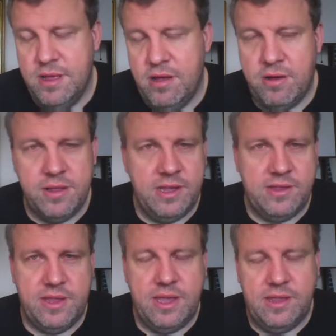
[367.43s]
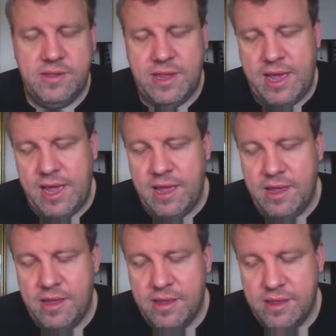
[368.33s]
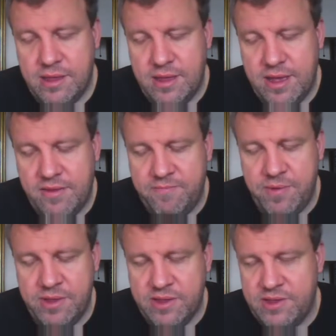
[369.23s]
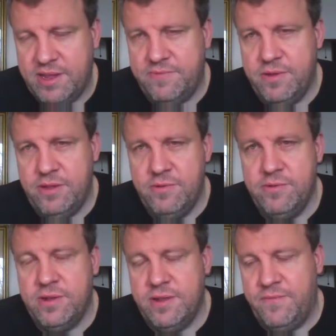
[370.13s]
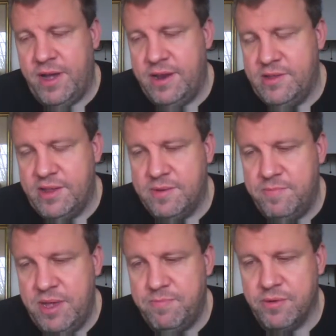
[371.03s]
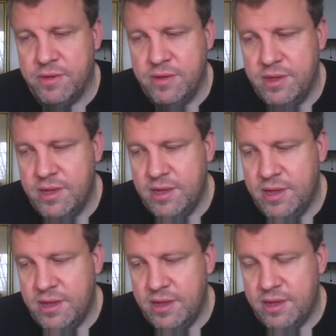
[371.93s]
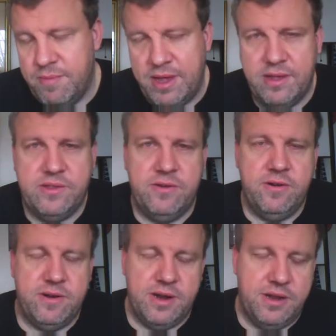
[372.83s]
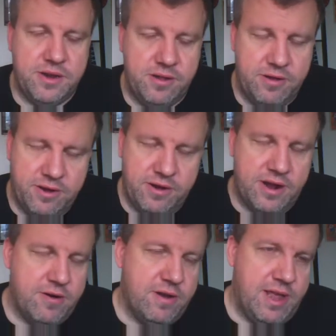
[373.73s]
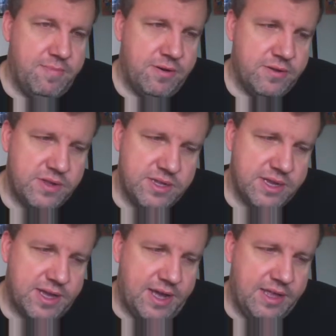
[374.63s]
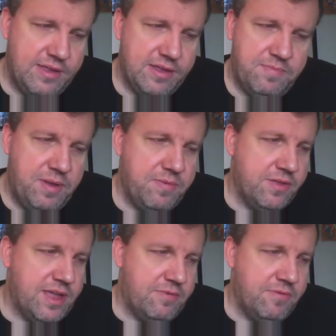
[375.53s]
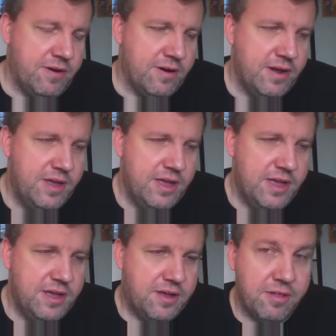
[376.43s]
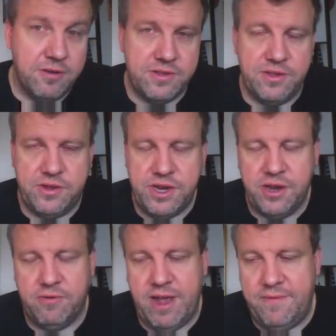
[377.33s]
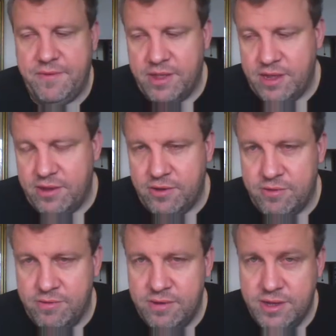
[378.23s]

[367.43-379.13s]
All these things that have been successfully used to divide us as a people, to make us turn on each other, turn on our neighbors, the people that we're closest geographically to.